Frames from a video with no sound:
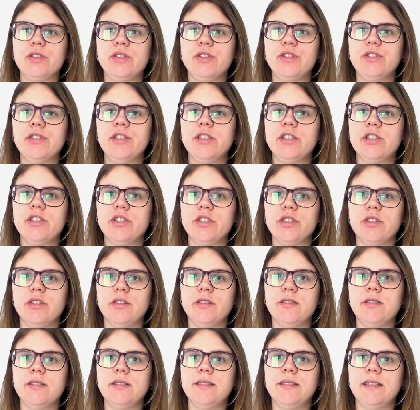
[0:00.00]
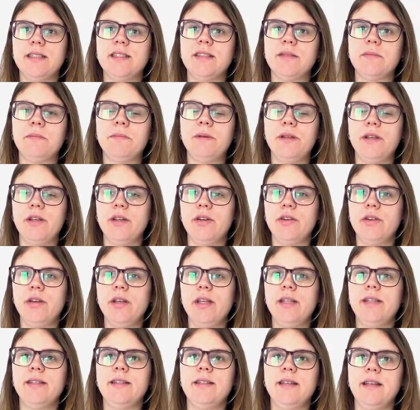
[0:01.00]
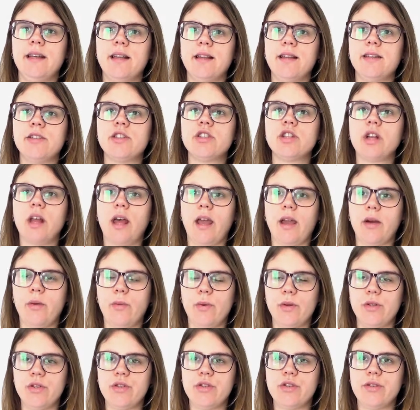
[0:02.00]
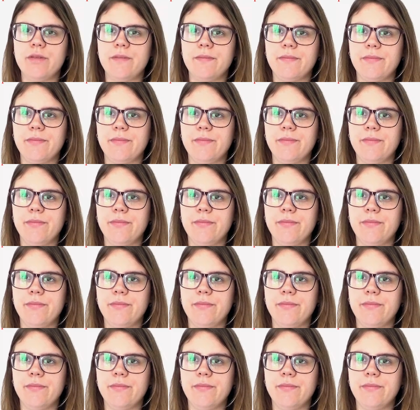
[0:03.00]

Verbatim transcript: conditionals that appear in the English language.